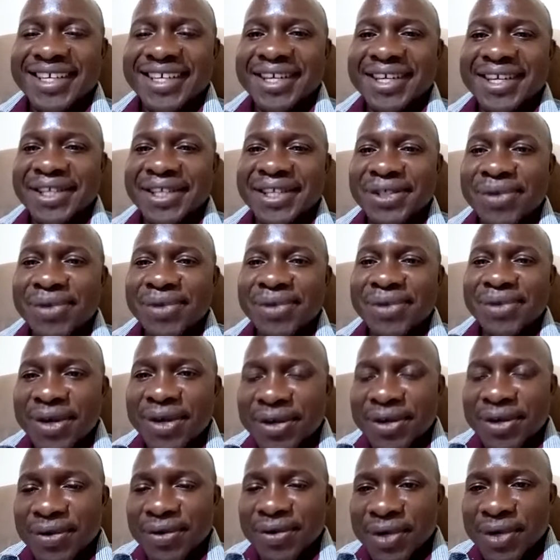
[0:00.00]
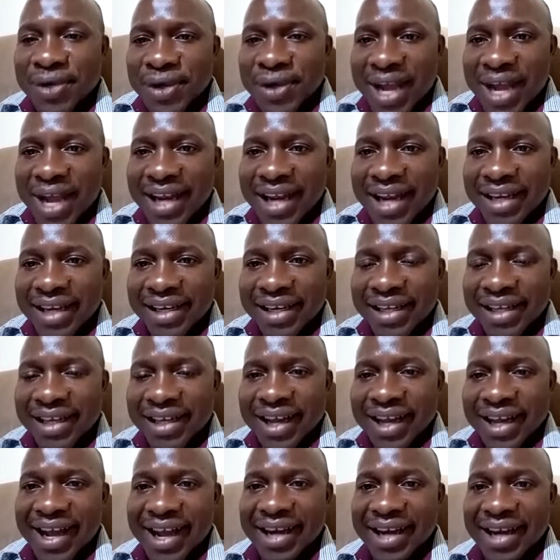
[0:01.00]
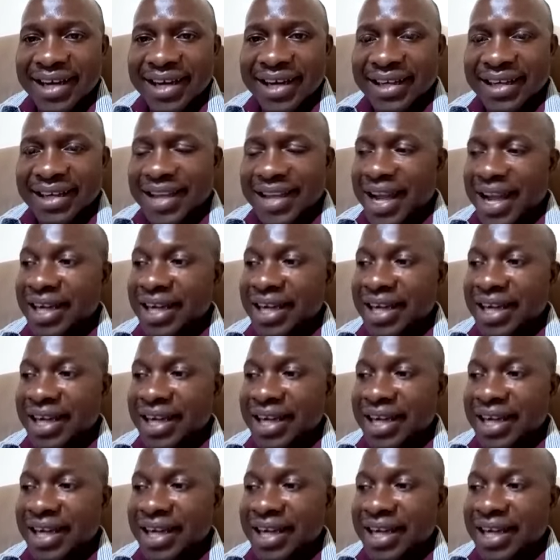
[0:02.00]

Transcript: You will know a little here, a little there.